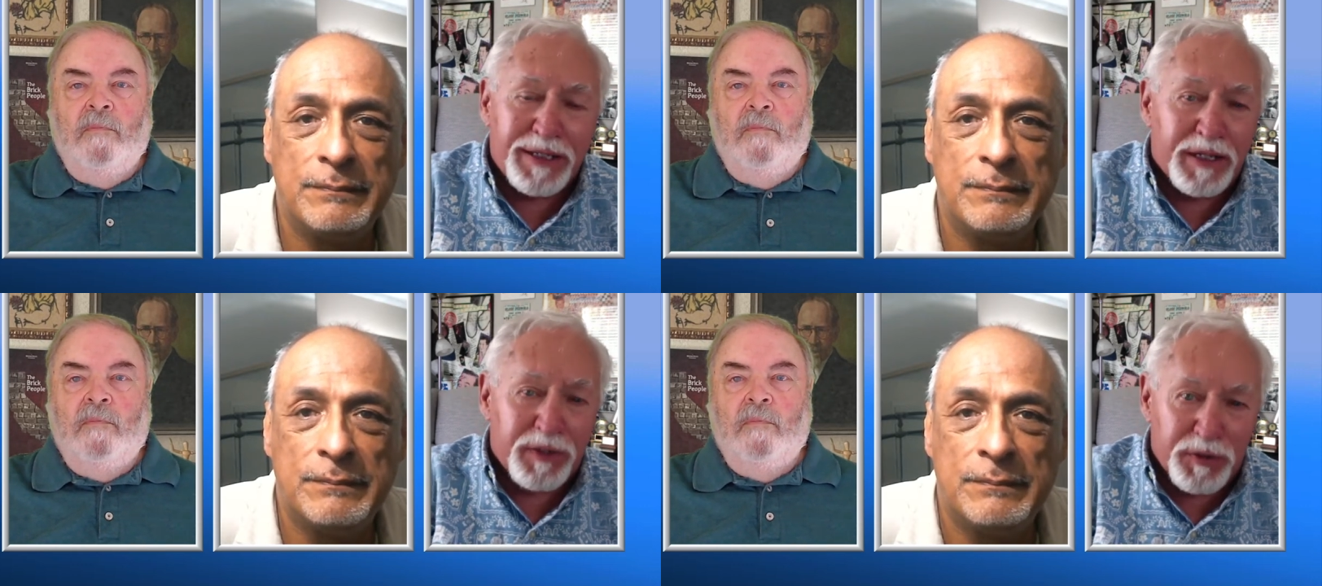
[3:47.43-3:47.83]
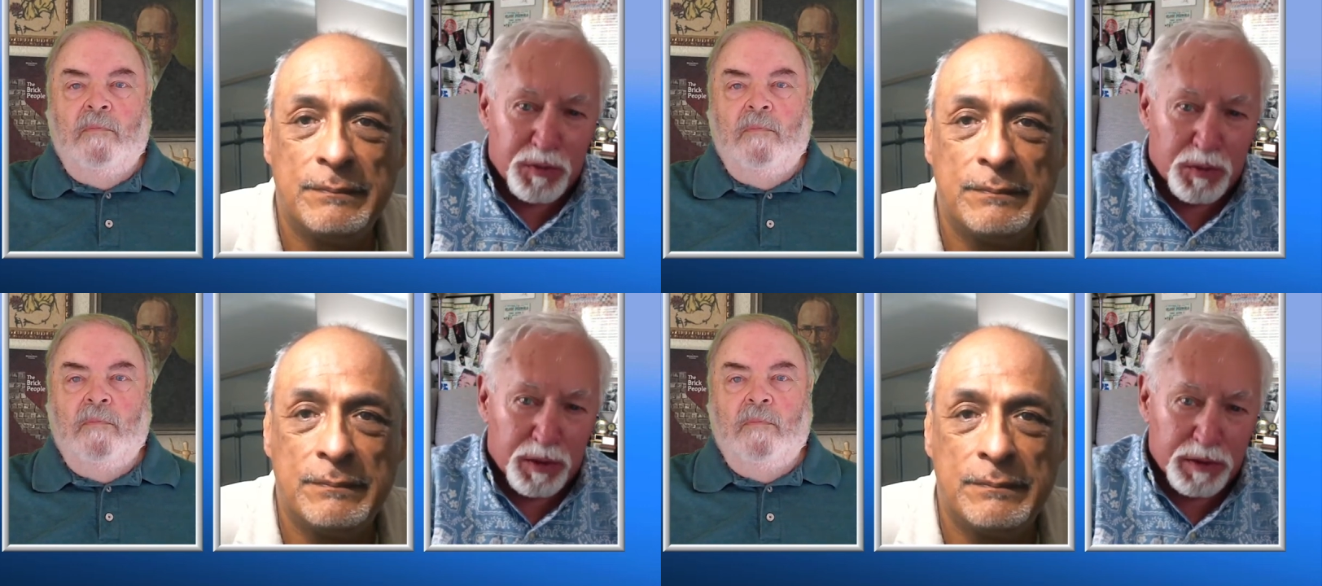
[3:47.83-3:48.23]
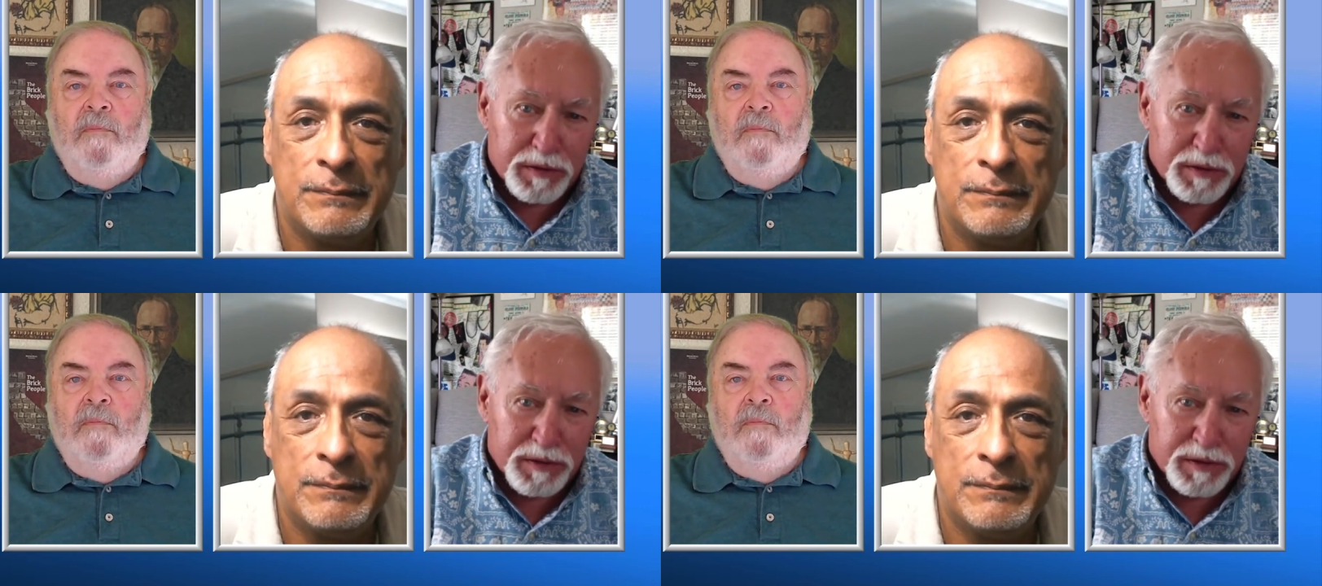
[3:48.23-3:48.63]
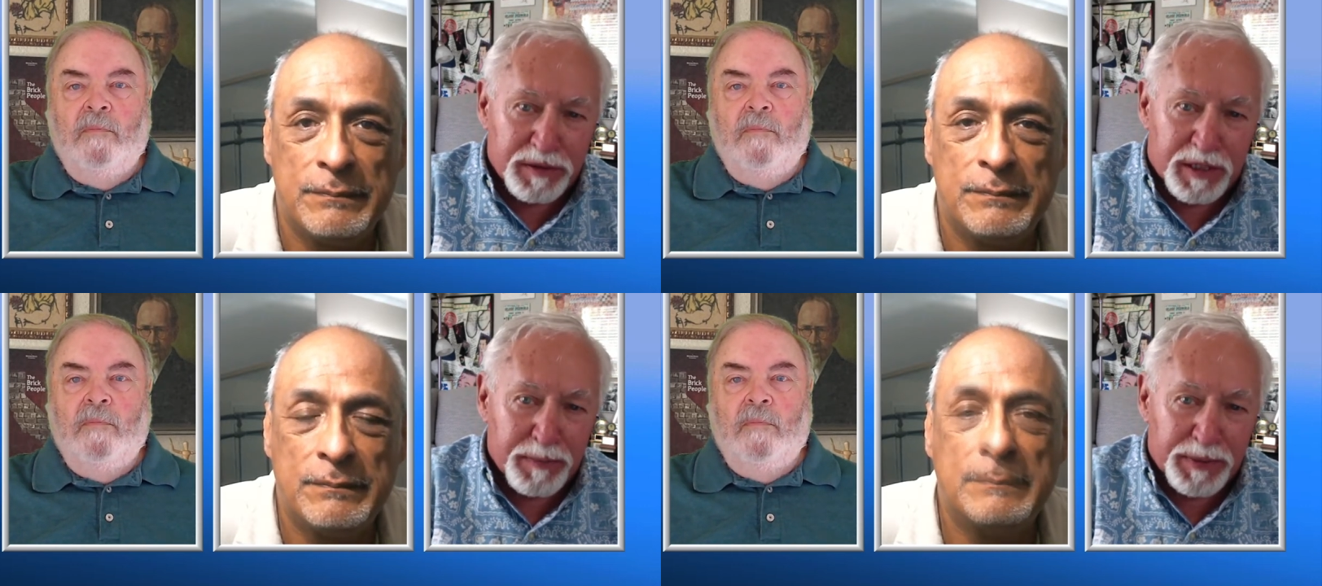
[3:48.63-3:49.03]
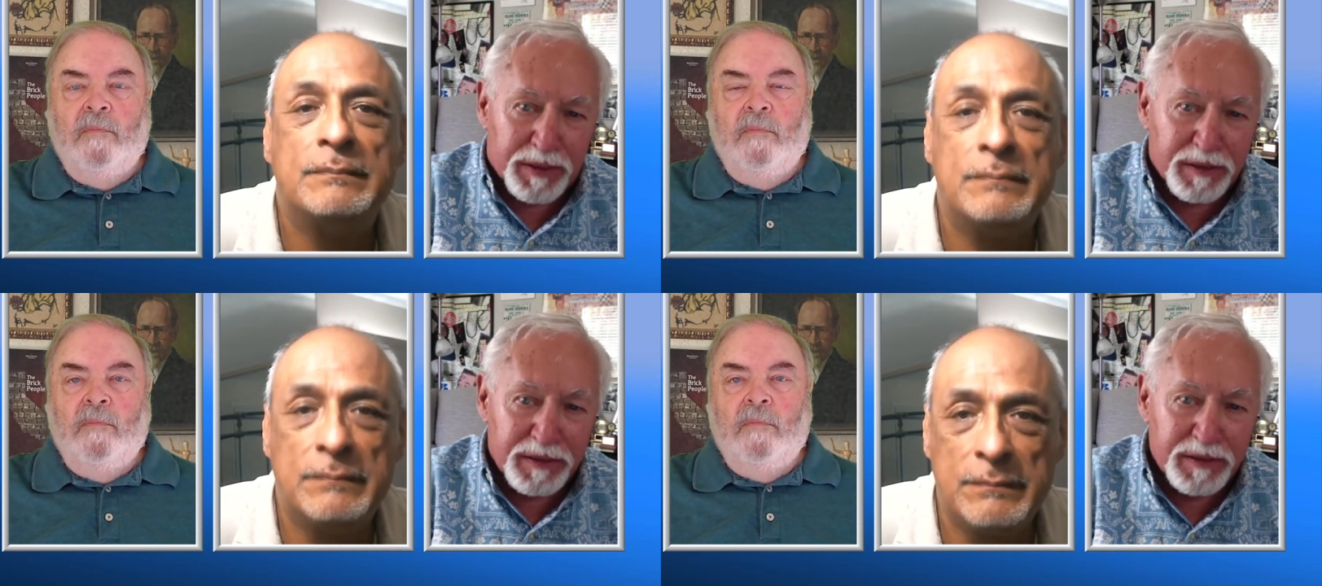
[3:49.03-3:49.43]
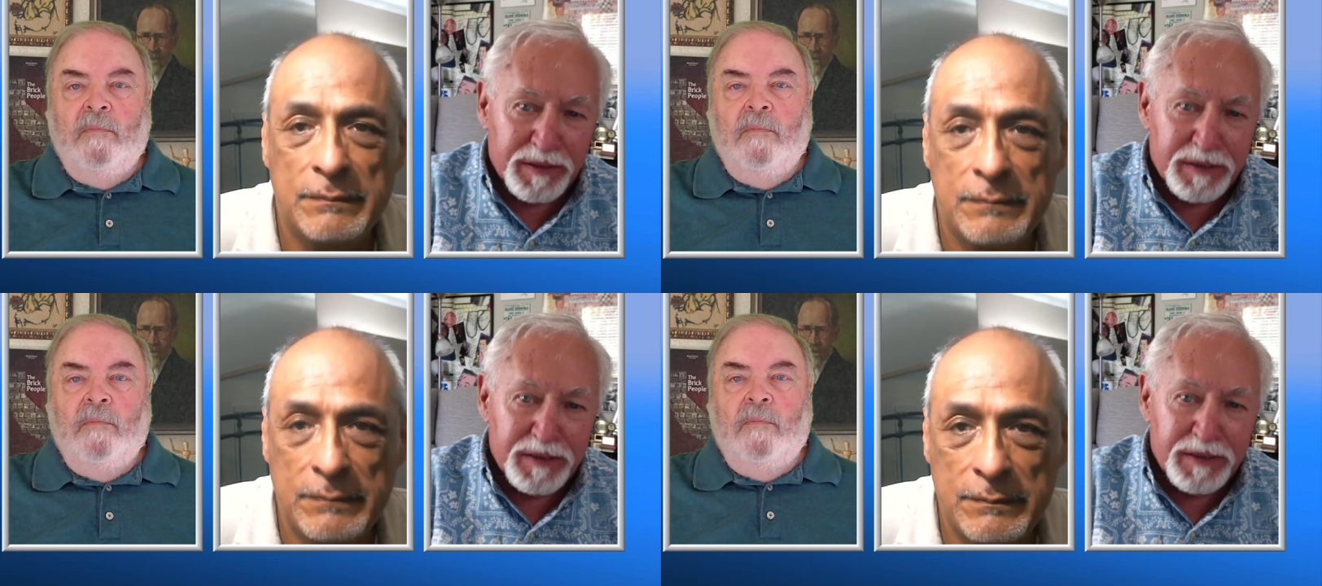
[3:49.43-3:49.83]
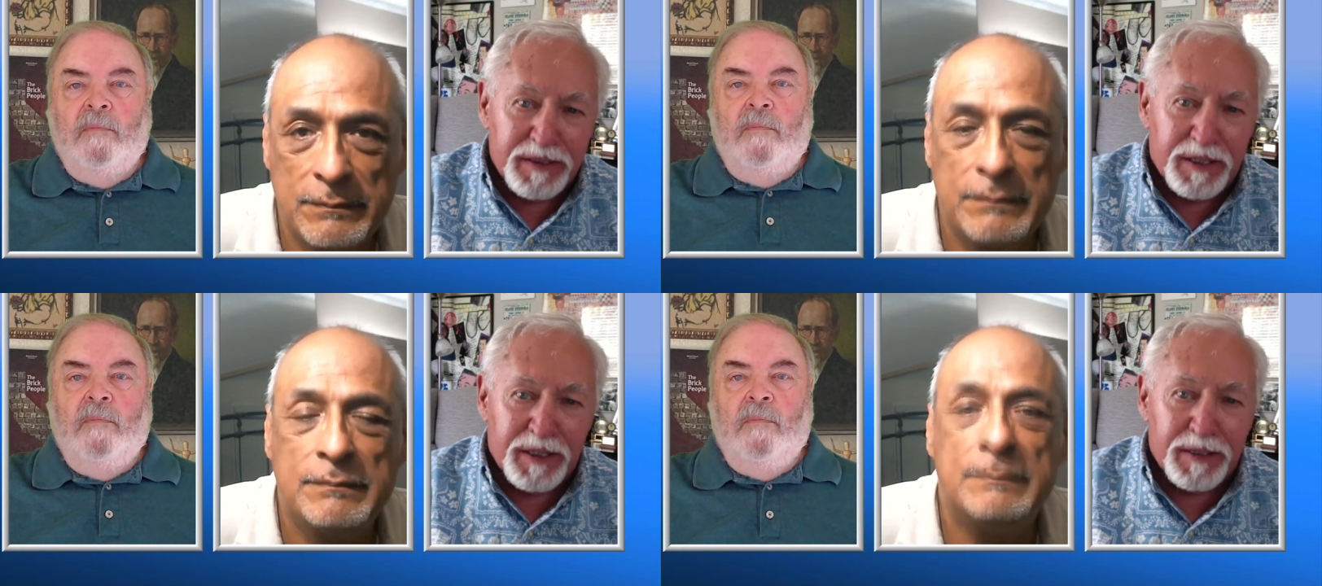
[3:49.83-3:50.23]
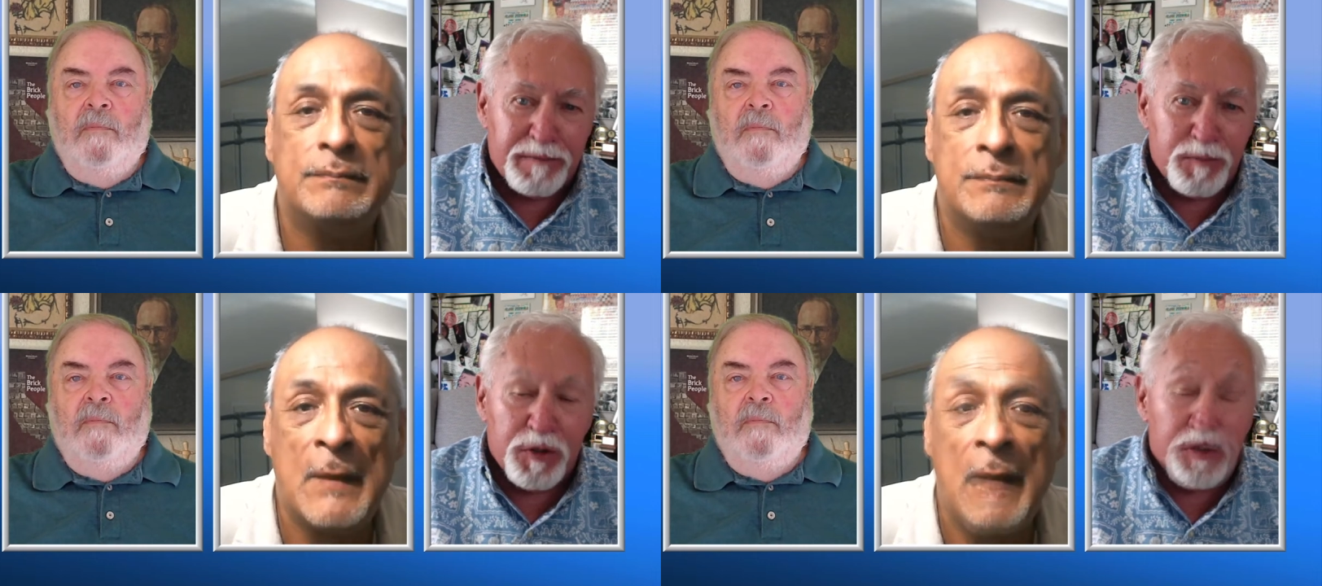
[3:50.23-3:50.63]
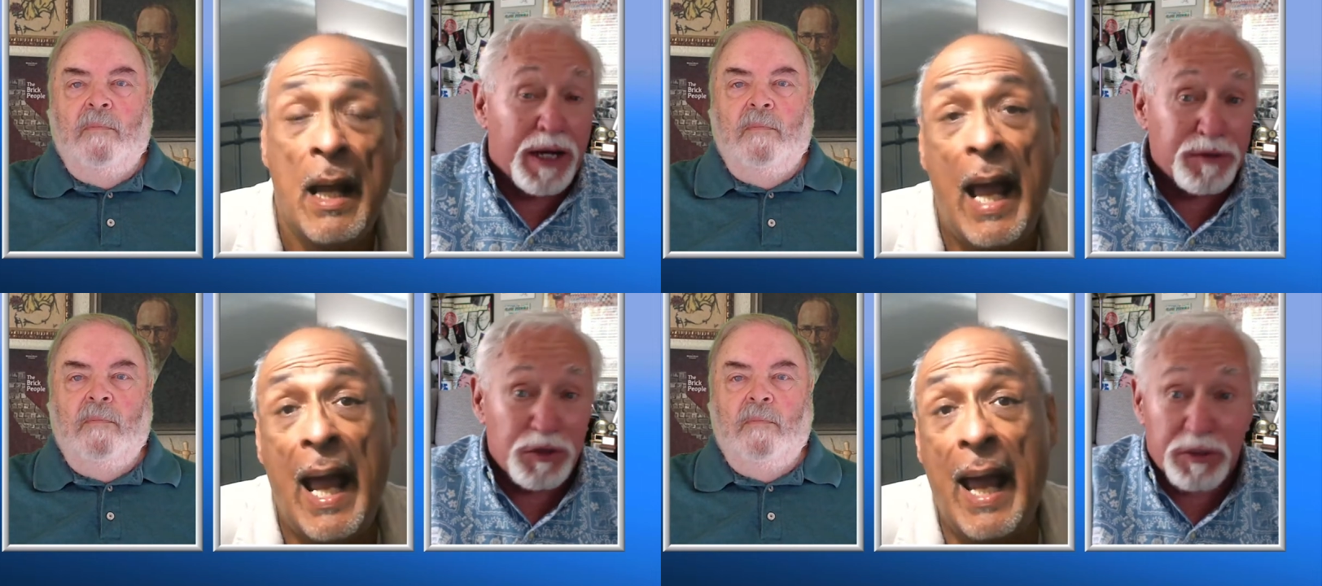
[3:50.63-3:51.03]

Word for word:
Speaker 1: how dedicated you are to the topic. Um,